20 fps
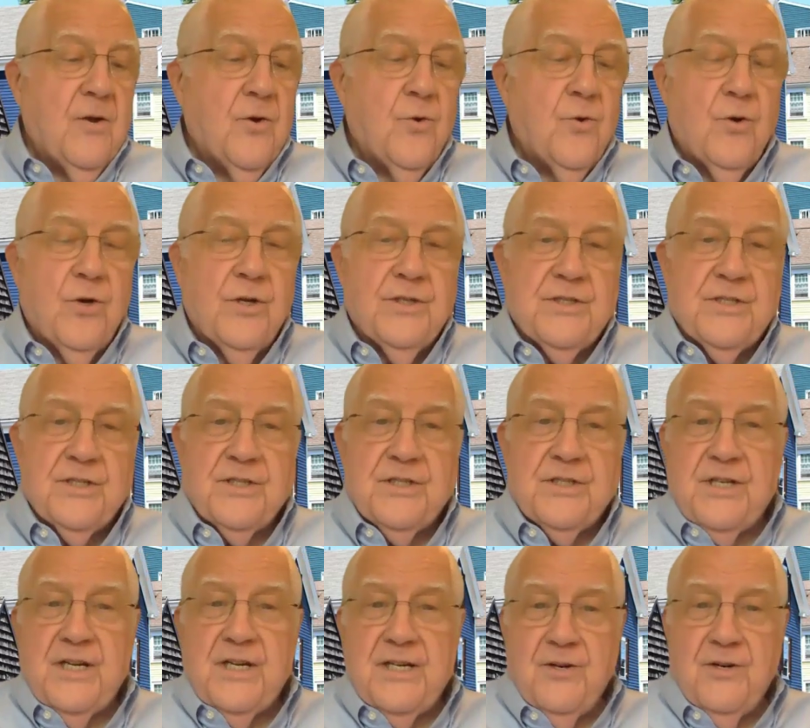who is a
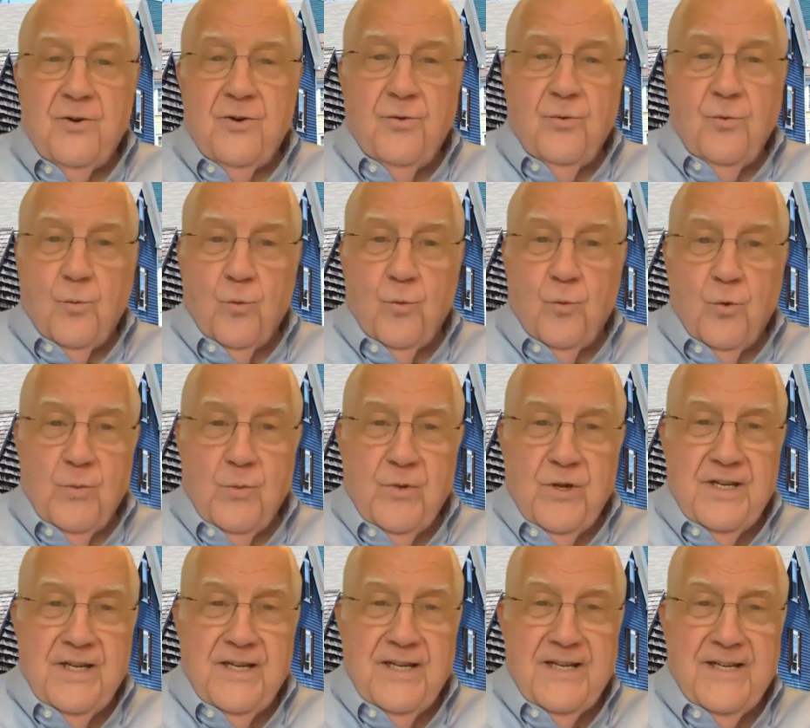single
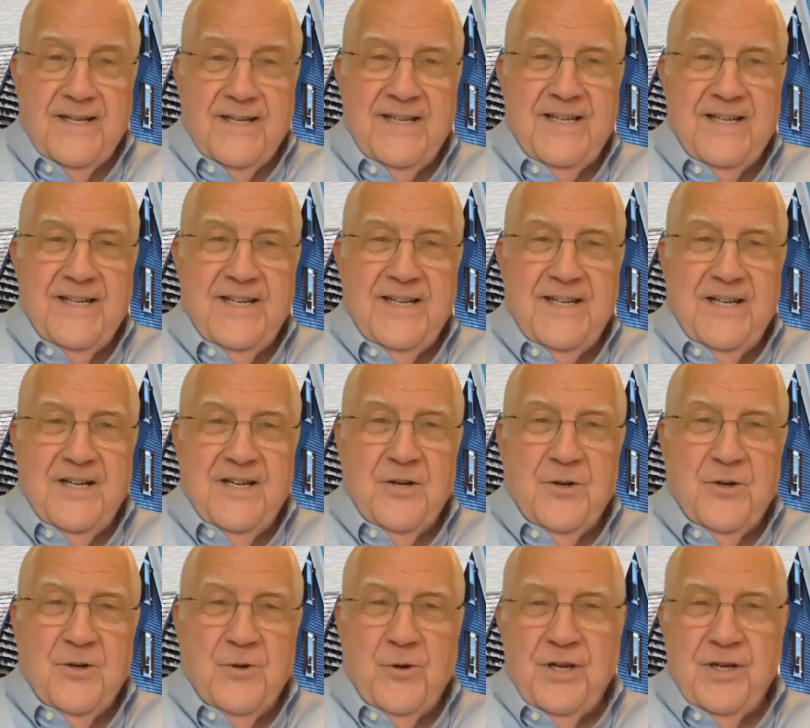woman,
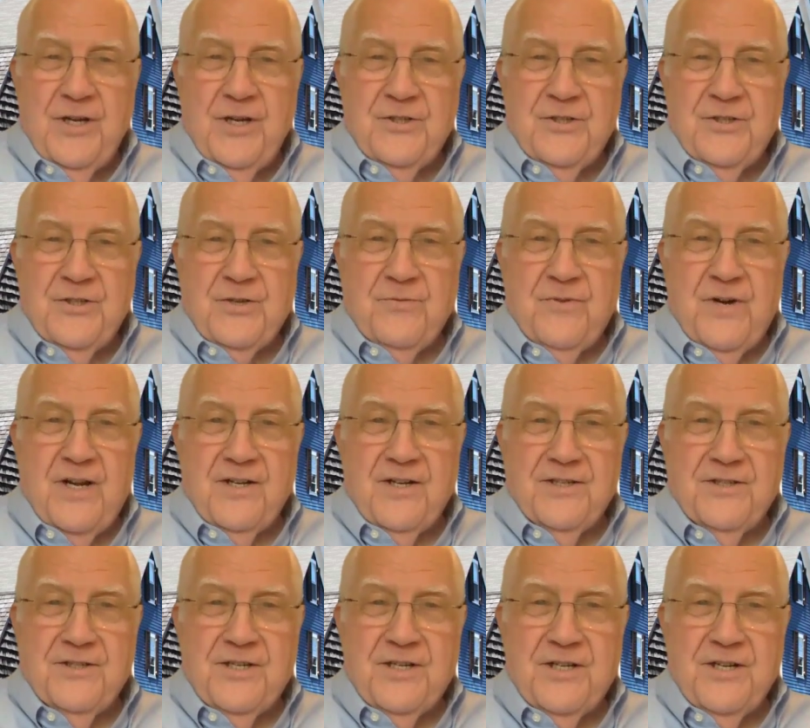who is a
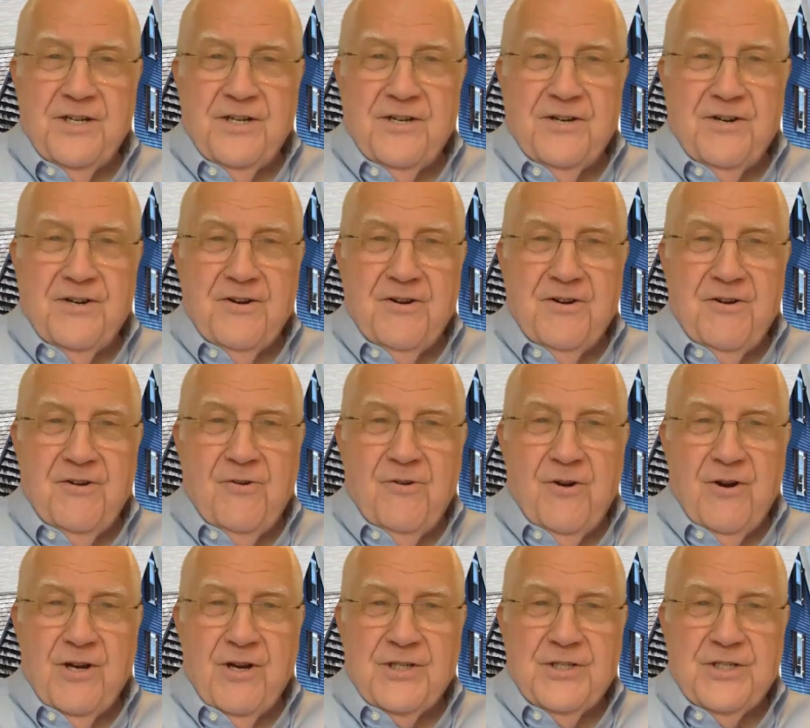volunteer
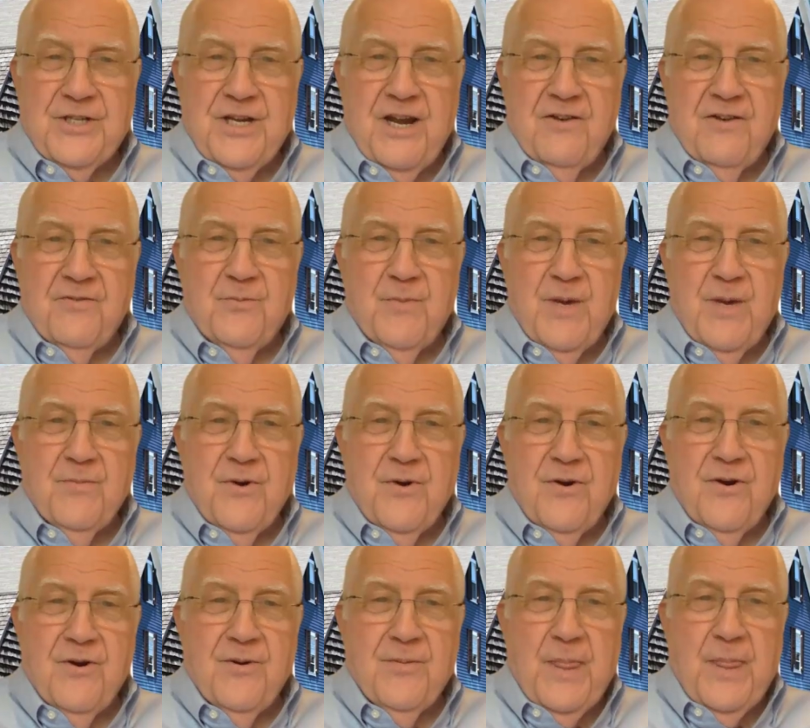or a staff
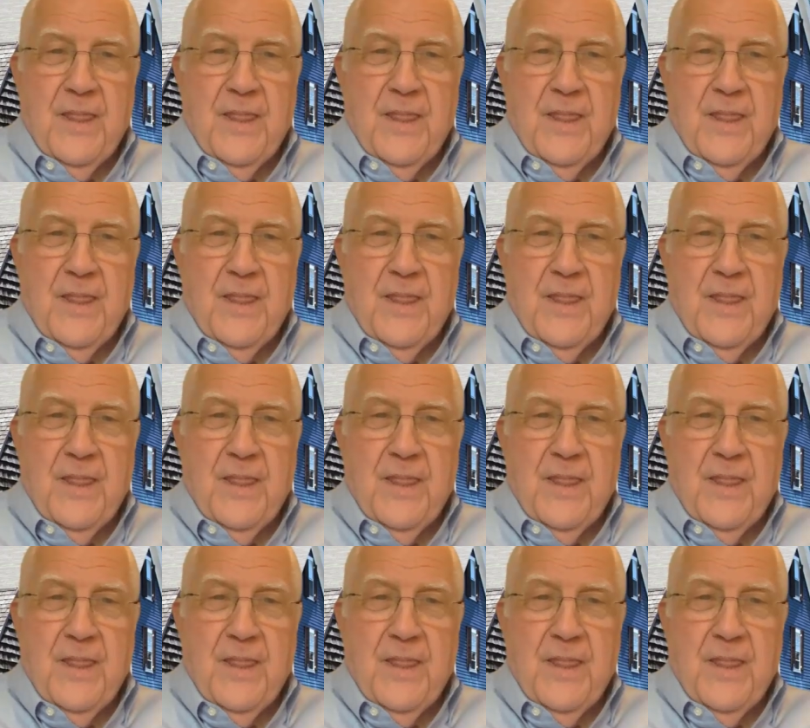member,